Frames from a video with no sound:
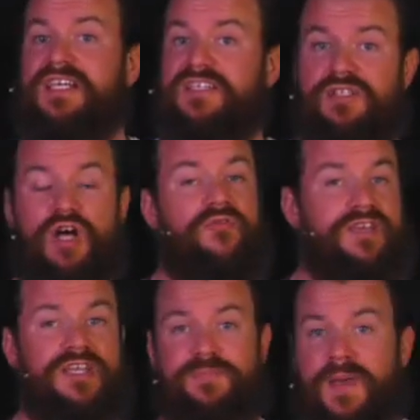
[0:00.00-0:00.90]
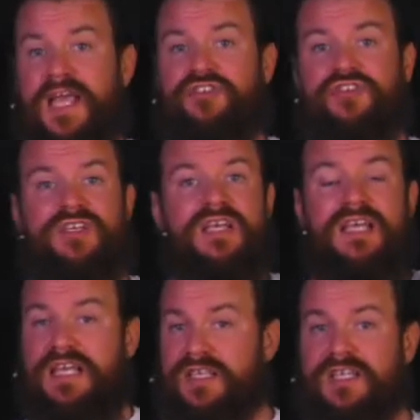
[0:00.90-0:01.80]
He is love, he is patient,
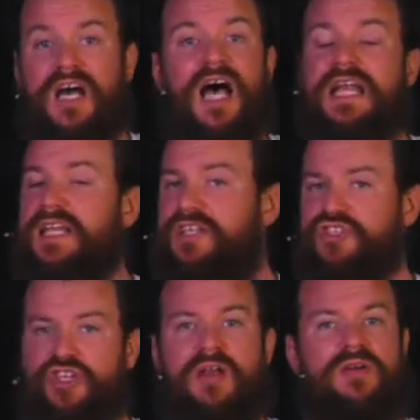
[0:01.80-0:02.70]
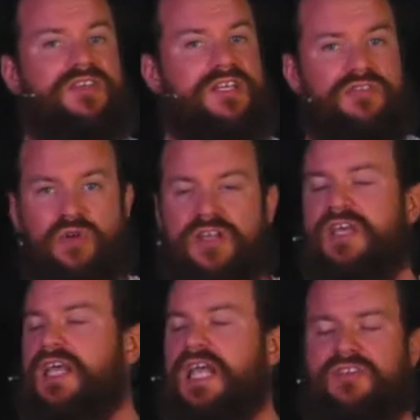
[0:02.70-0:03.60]
he is kind, he is generous, he is grace,